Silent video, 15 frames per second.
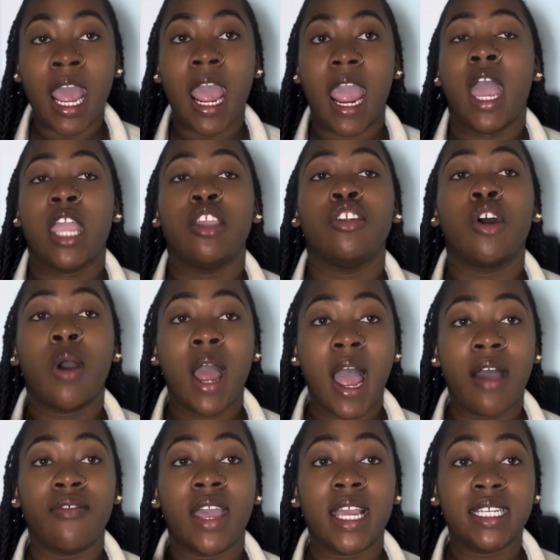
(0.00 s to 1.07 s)
and you don't
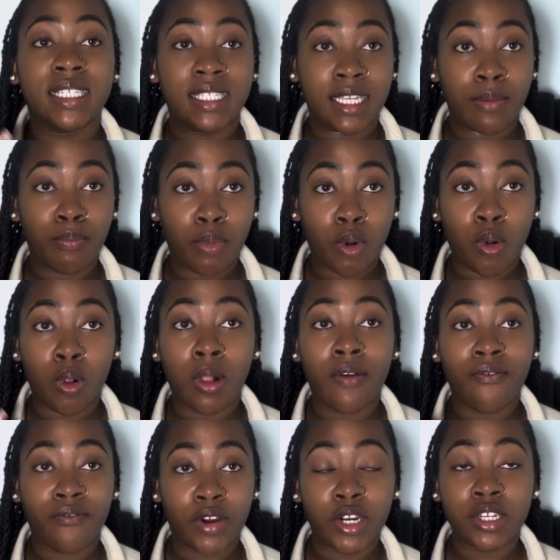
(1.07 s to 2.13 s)
have a simple
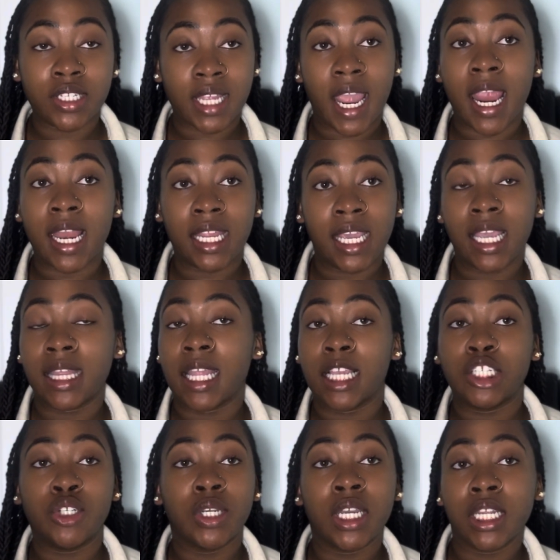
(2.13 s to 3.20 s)
first aid kit
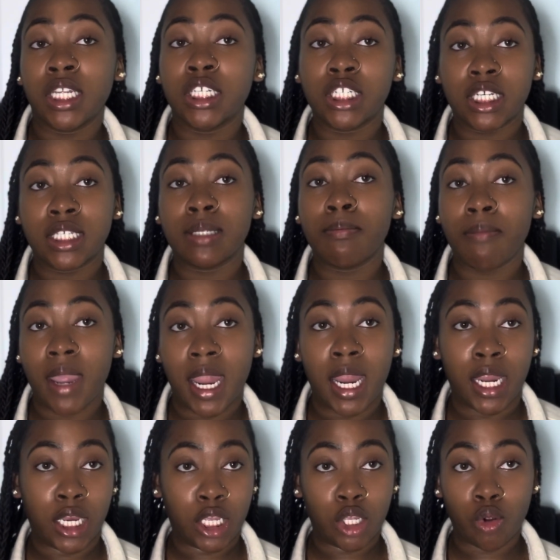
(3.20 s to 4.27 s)
that you could have just
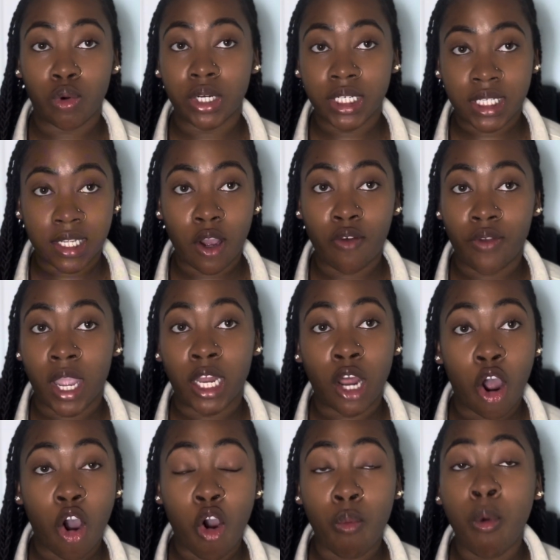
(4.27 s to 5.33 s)
made yourself at
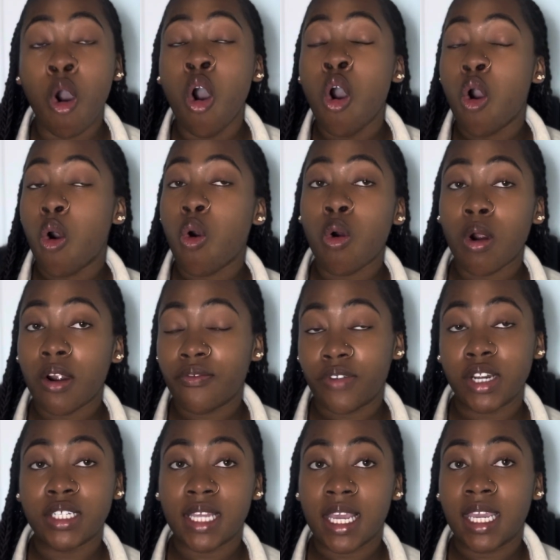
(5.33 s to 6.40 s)
home, or a
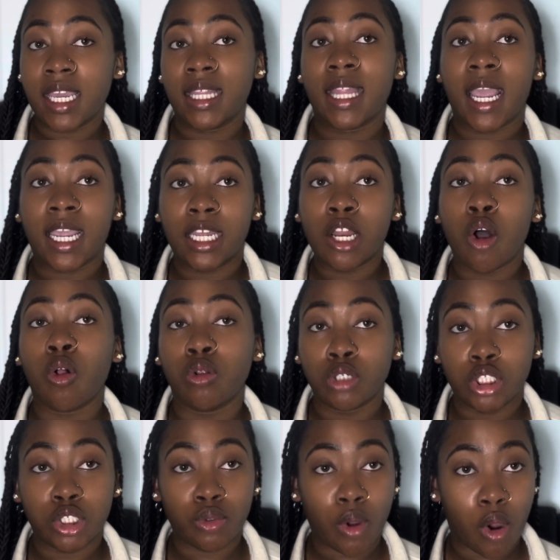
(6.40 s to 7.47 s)
first aid kit that can hold
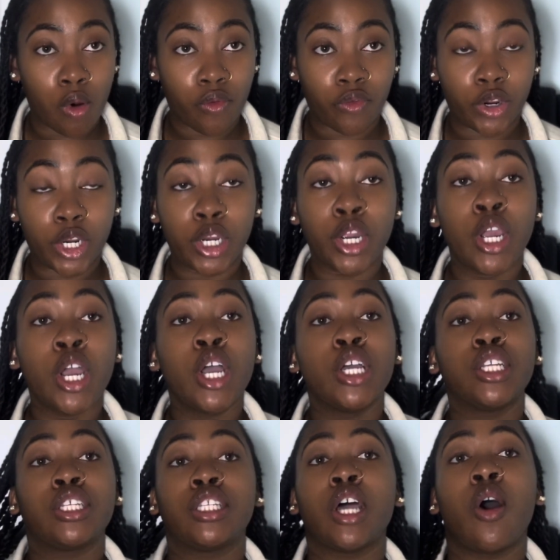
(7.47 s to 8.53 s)
you over.
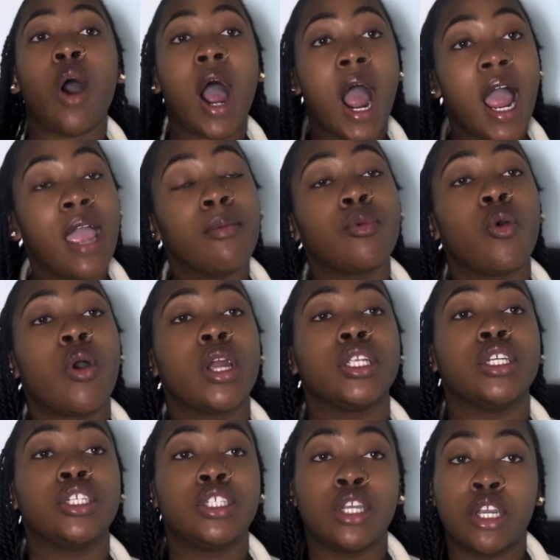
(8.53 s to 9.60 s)
So I'm going to
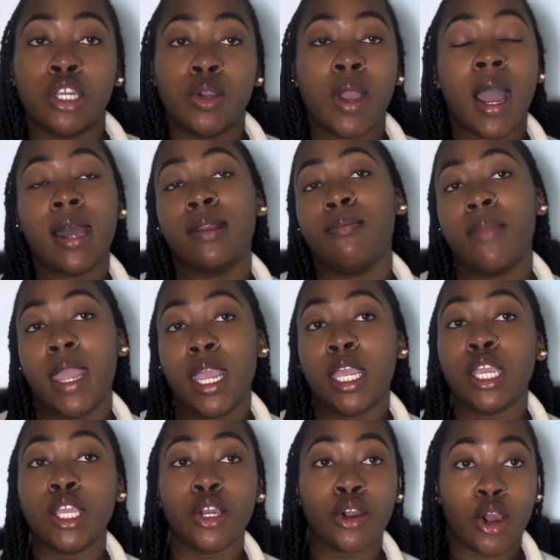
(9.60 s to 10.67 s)
show you how to
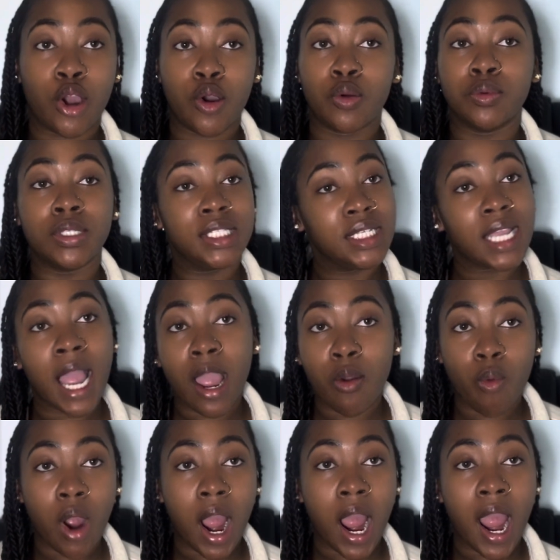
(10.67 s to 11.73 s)
make your own
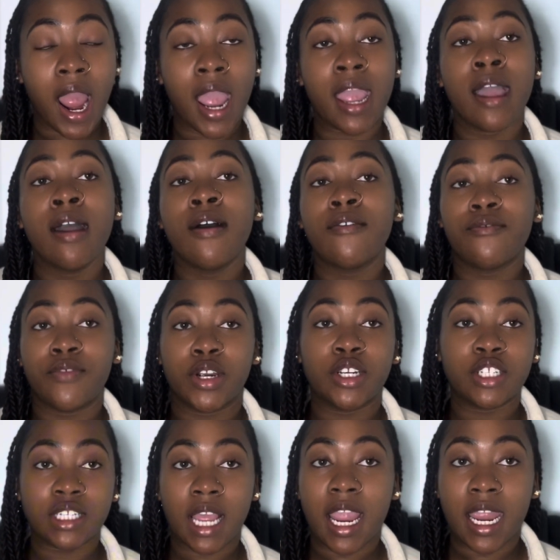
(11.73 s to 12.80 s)
DIY
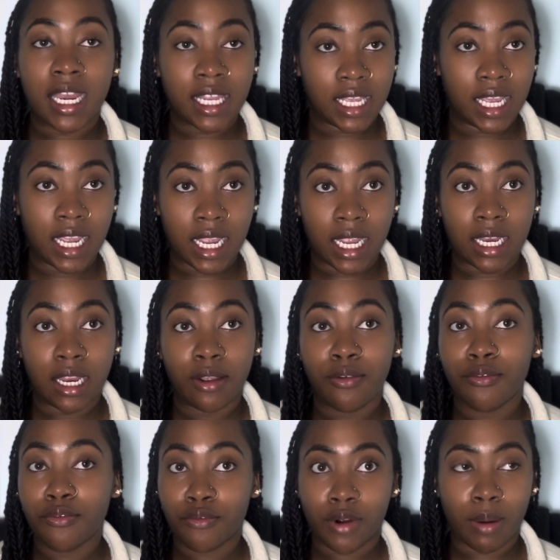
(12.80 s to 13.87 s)
first aid kit
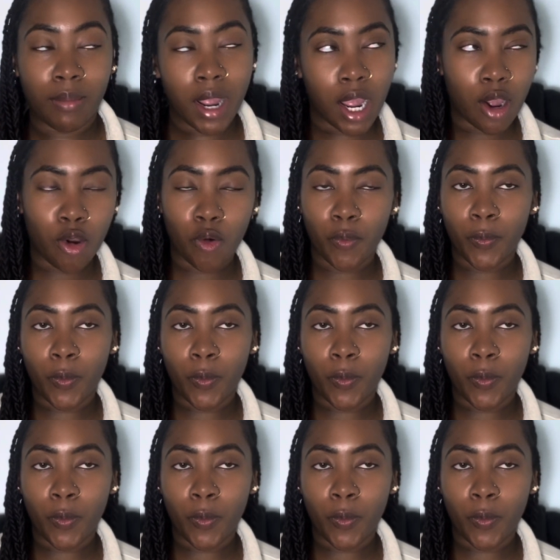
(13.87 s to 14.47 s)
from home.